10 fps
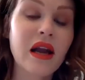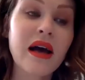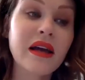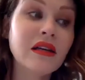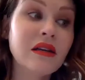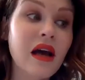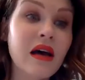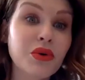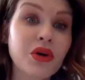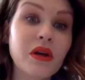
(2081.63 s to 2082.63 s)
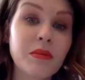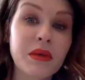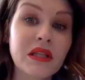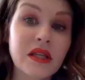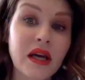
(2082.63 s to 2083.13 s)
I cannot put a
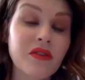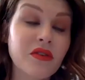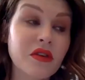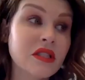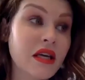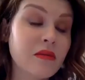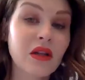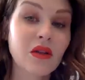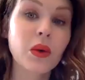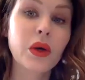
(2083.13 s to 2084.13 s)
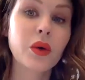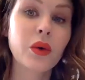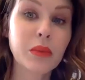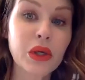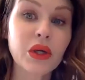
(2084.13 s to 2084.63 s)
PDF and take my logo
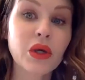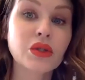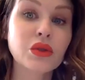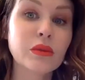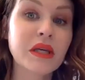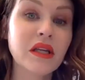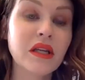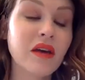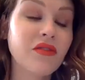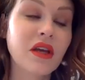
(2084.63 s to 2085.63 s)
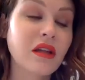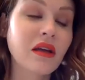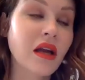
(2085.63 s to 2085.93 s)
and put it onto a PDF. Like I, I